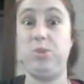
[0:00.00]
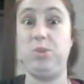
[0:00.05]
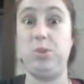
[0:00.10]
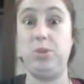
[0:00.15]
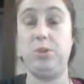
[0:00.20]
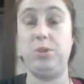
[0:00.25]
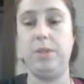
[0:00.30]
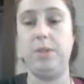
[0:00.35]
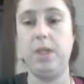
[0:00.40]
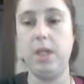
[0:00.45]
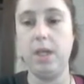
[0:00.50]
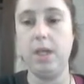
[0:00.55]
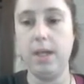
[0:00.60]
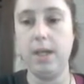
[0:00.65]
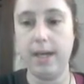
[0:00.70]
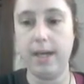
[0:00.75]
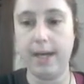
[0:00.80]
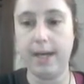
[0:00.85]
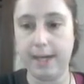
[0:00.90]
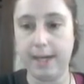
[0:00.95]
True.
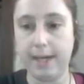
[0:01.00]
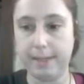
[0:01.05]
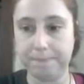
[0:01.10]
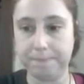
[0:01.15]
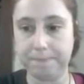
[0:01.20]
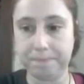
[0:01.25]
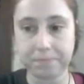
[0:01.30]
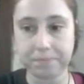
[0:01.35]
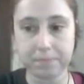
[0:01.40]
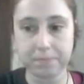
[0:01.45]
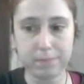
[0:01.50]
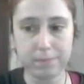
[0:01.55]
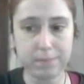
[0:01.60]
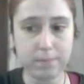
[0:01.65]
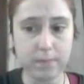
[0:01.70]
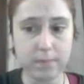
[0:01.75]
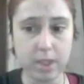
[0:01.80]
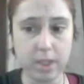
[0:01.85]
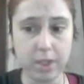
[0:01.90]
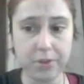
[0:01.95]
Um,
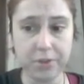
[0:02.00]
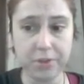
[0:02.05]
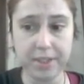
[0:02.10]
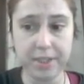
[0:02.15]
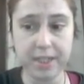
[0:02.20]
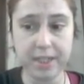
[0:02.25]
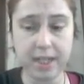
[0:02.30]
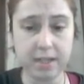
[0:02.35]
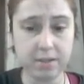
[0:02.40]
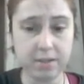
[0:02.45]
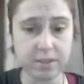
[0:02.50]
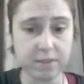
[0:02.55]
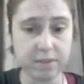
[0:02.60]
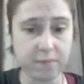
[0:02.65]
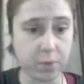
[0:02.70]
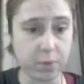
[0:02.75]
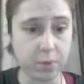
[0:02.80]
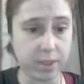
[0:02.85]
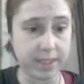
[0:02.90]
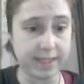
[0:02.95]
thirty dollars
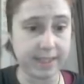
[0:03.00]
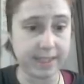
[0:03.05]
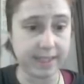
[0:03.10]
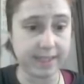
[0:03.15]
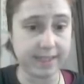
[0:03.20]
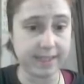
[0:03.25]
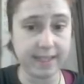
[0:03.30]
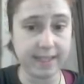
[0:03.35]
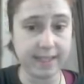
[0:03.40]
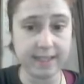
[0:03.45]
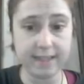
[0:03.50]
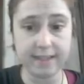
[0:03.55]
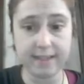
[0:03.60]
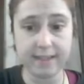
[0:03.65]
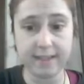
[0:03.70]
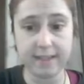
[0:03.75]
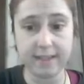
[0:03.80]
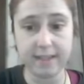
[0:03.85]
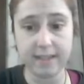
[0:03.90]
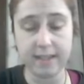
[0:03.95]
and forty-six cents.
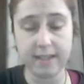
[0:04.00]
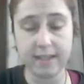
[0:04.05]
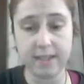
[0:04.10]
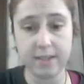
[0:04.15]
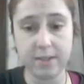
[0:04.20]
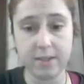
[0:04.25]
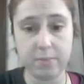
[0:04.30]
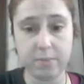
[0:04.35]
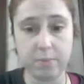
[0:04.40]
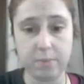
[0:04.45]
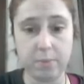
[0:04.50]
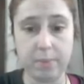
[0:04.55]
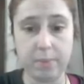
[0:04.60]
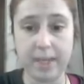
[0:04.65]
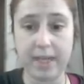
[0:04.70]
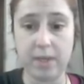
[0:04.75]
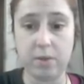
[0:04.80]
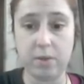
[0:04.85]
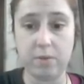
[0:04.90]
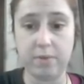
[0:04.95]
We're
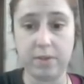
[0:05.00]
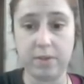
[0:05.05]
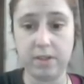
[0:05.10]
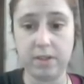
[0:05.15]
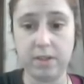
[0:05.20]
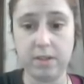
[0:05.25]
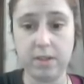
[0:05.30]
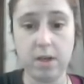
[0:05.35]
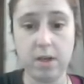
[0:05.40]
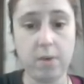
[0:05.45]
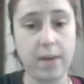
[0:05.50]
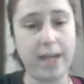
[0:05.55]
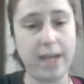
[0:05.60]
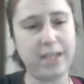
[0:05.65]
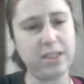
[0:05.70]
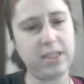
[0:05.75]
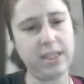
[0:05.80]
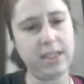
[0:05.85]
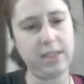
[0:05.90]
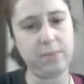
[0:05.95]
way over. Oh,
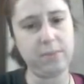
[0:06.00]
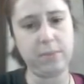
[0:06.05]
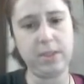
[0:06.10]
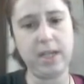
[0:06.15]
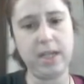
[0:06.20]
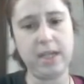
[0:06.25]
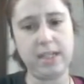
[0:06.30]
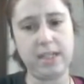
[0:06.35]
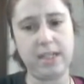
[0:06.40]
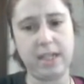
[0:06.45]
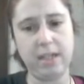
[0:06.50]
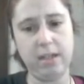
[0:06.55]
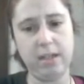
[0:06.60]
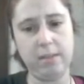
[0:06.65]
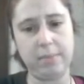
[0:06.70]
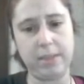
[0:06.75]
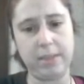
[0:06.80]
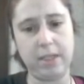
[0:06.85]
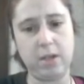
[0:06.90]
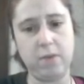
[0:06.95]
actually, we're not
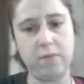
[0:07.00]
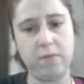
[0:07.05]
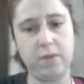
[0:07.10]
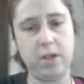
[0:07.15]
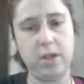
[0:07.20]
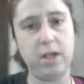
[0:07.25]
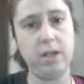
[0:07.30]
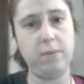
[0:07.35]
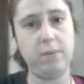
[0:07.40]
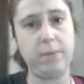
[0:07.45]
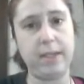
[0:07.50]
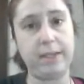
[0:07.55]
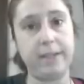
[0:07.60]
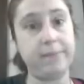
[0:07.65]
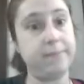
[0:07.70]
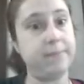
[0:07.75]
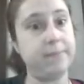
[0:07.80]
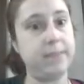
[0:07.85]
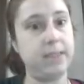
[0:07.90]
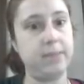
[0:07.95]
terribly over, are we?
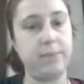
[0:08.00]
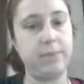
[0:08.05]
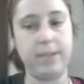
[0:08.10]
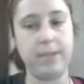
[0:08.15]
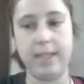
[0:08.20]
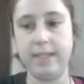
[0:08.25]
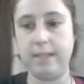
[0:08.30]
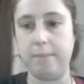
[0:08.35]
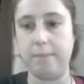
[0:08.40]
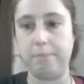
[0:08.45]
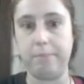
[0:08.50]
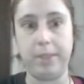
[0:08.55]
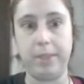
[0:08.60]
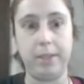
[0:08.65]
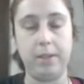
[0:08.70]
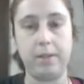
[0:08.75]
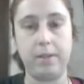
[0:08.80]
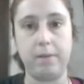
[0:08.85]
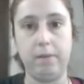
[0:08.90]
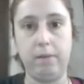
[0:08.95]
Well, that's a
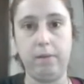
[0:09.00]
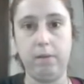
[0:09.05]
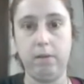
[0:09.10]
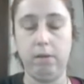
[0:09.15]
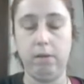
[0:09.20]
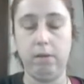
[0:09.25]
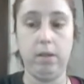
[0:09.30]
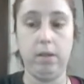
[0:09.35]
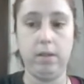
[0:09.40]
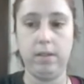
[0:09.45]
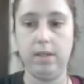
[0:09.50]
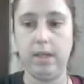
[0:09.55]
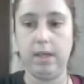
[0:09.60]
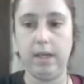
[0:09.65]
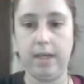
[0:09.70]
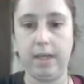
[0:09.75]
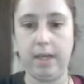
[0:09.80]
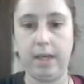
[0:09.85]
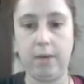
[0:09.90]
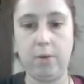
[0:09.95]
miracle.
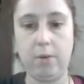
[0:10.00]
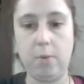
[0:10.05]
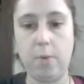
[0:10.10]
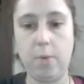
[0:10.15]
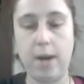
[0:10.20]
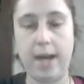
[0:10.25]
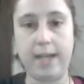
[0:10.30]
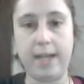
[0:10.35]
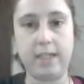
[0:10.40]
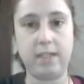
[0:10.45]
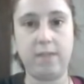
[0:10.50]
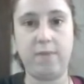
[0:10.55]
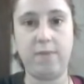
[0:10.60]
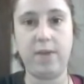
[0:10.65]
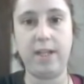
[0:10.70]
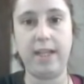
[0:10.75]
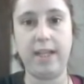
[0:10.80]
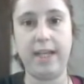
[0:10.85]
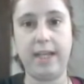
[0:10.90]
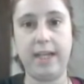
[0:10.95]
I don't know why. I just
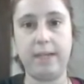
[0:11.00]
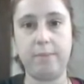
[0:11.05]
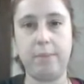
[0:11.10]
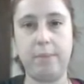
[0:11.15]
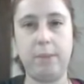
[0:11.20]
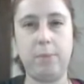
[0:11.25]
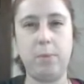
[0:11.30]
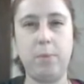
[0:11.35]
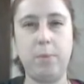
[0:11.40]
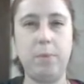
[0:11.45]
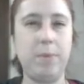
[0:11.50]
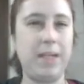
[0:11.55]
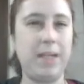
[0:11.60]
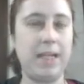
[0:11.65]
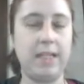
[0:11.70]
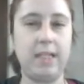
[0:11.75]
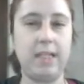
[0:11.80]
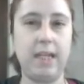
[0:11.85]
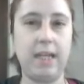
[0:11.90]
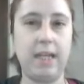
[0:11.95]
felt like maybe when we
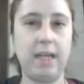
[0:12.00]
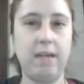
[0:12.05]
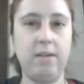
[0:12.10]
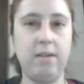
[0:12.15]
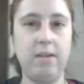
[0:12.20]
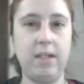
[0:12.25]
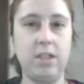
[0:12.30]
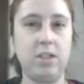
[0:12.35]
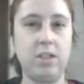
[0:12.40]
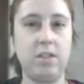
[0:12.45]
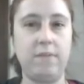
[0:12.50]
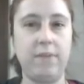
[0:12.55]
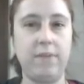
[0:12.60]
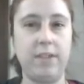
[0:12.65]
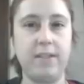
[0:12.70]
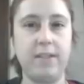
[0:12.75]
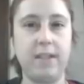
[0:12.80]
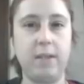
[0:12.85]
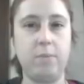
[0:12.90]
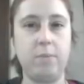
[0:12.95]
get takeout, it just
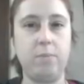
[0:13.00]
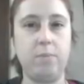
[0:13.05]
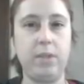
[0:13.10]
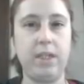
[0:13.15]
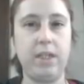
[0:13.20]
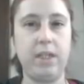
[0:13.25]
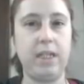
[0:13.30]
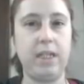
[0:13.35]
feels like we